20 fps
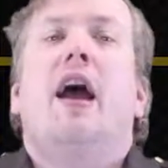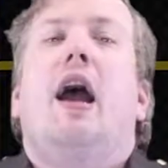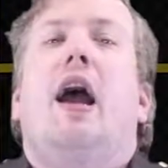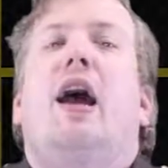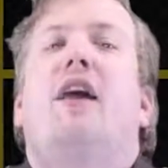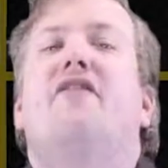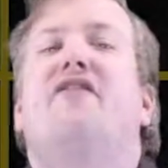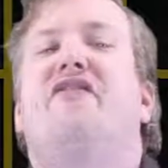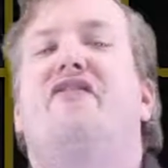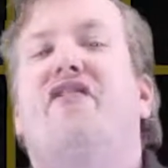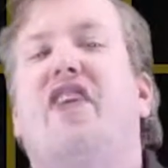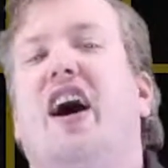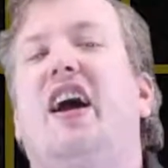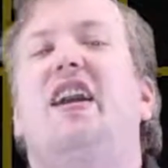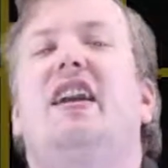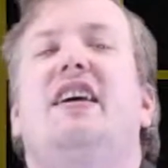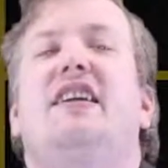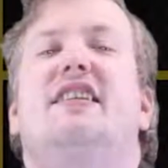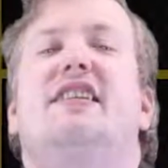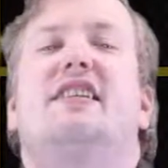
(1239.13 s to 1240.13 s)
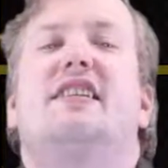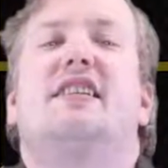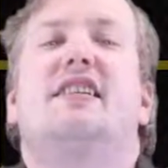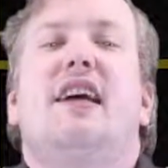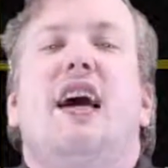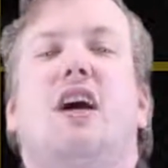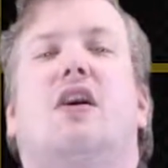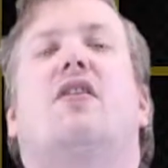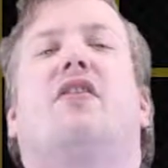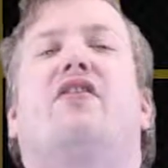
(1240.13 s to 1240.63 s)
and finally
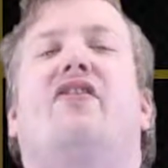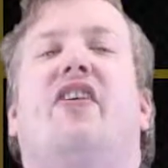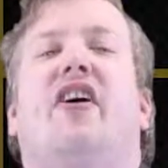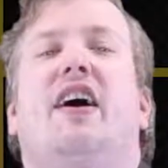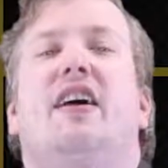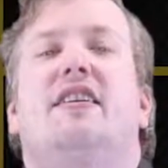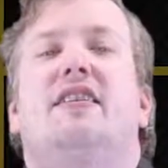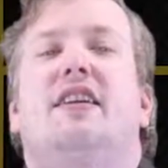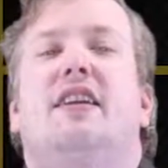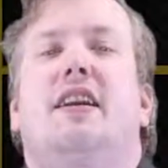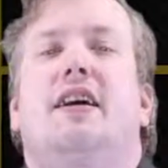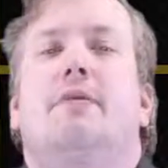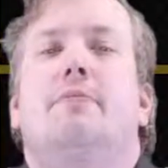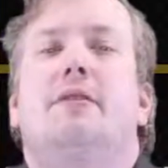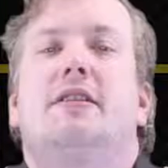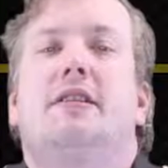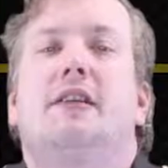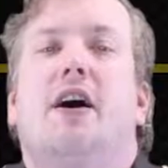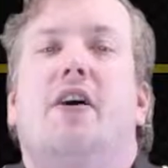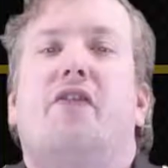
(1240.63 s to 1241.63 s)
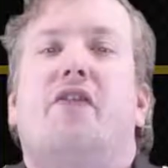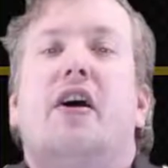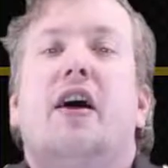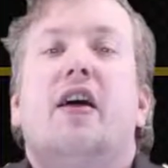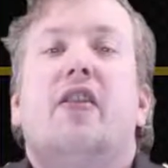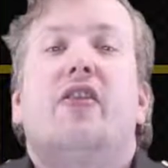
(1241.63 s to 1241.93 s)
sacrificing himself,